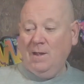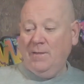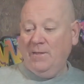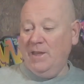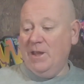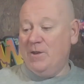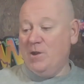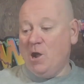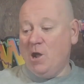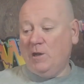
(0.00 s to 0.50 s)

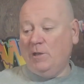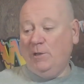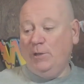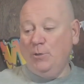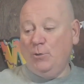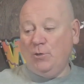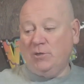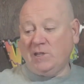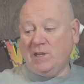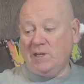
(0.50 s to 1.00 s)
they're not
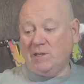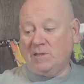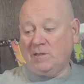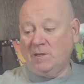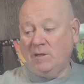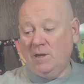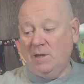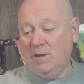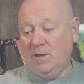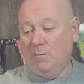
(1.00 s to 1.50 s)
losers,
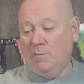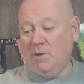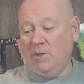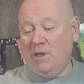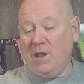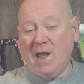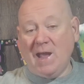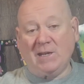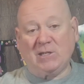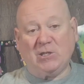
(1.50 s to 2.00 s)
but
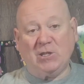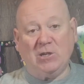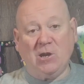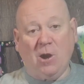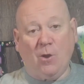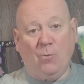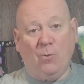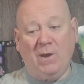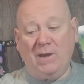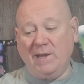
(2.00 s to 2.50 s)
they're actually
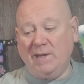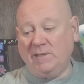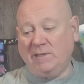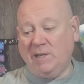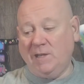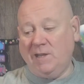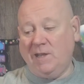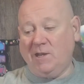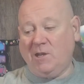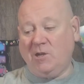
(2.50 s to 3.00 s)
not winners
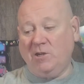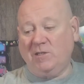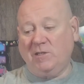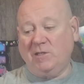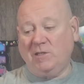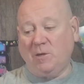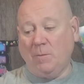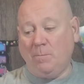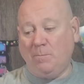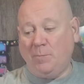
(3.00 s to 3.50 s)
either because
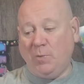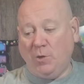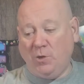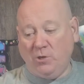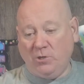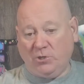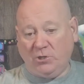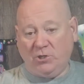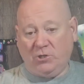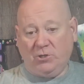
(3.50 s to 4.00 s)
it's a
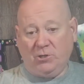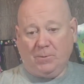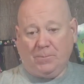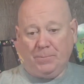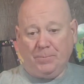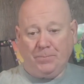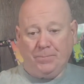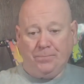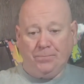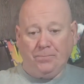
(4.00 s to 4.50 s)
push.
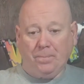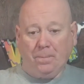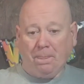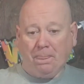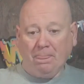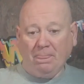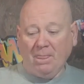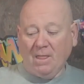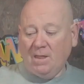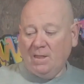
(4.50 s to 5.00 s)

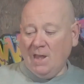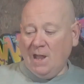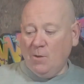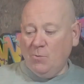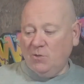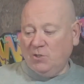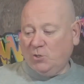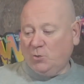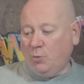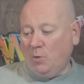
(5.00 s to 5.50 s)
That
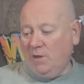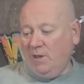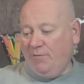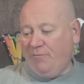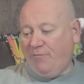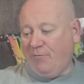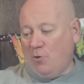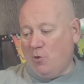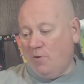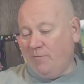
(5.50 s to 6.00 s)
was
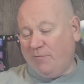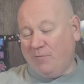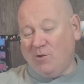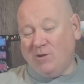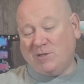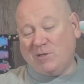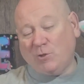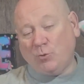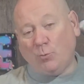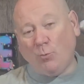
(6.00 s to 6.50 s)
24 for a
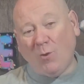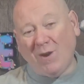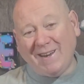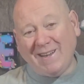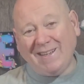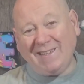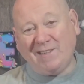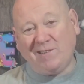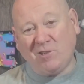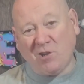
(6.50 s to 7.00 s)

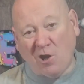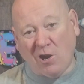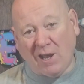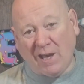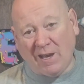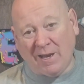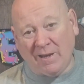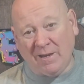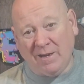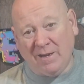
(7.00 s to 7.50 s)
$20